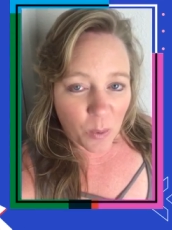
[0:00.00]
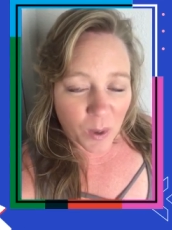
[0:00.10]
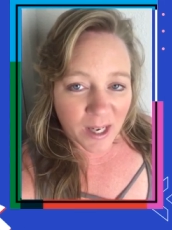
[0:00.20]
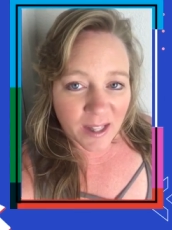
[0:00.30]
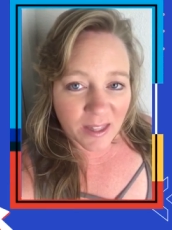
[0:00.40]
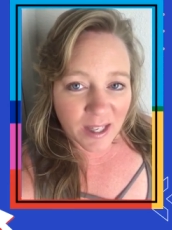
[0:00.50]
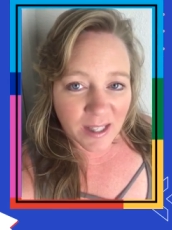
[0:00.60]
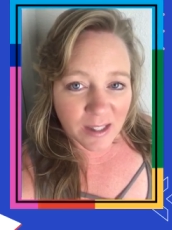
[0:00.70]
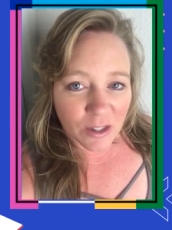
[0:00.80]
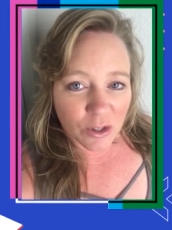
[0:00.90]
One of the
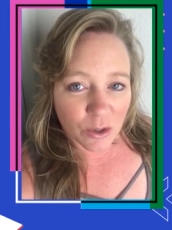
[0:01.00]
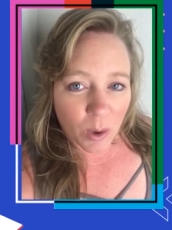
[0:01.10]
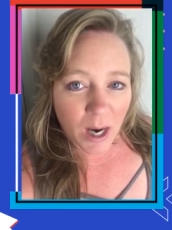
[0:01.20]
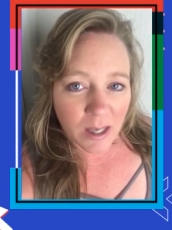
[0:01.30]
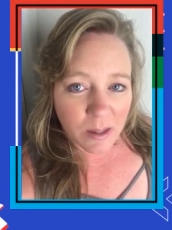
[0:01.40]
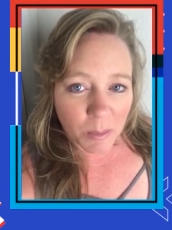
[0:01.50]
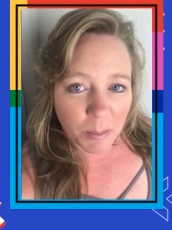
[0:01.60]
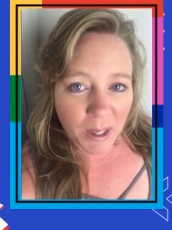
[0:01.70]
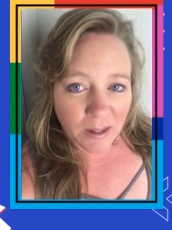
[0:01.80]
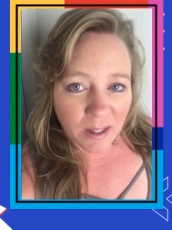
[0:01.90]
things that's so awesome
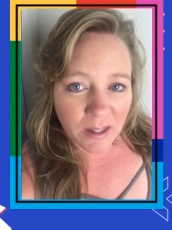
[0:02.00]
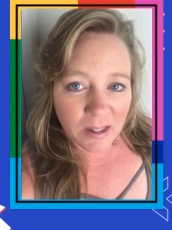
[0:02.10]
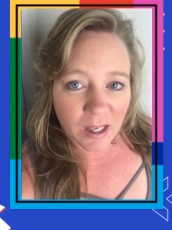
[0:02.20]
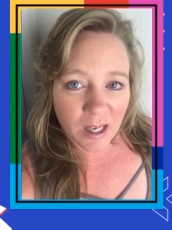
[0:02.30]
about this